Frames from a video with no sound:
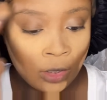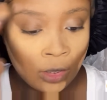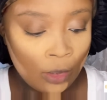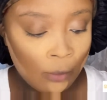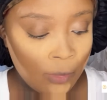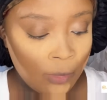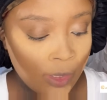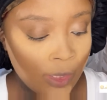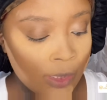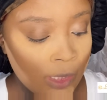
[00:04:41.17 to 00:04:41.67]

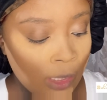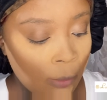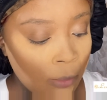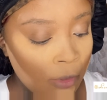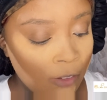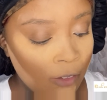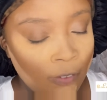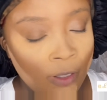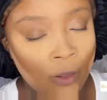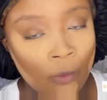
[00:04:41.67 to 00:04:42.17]
Because I
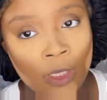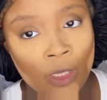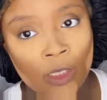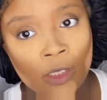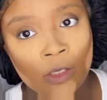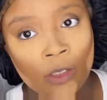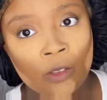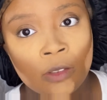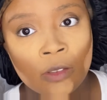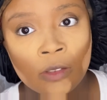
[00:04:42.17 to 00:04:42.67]
put
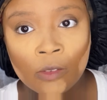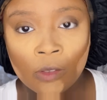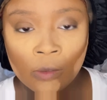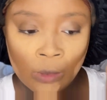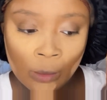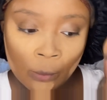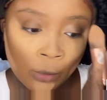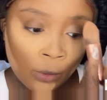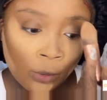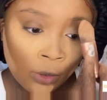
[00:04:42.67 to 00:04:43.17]
foundation on my
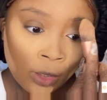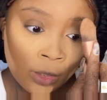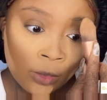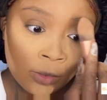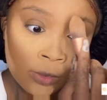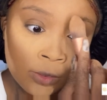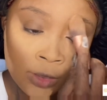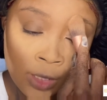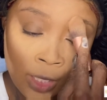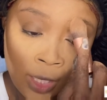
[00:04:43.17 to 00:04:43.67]
brows,